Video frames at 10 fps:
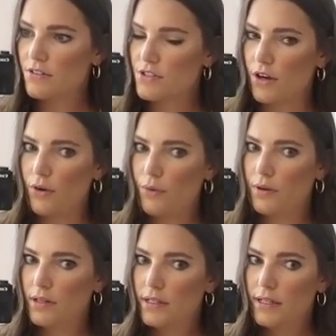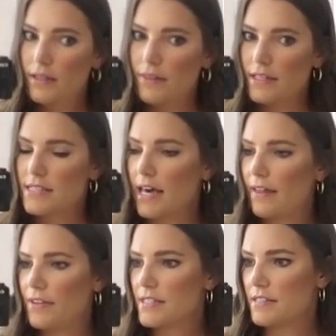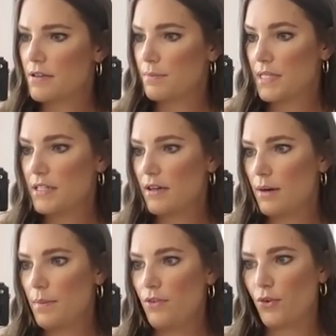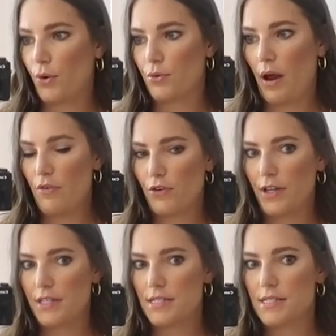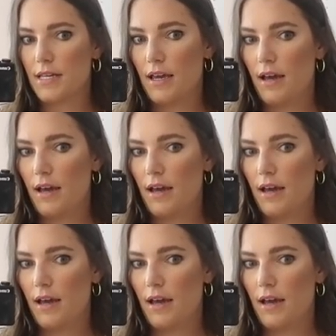So that's that. This is a medium for reference.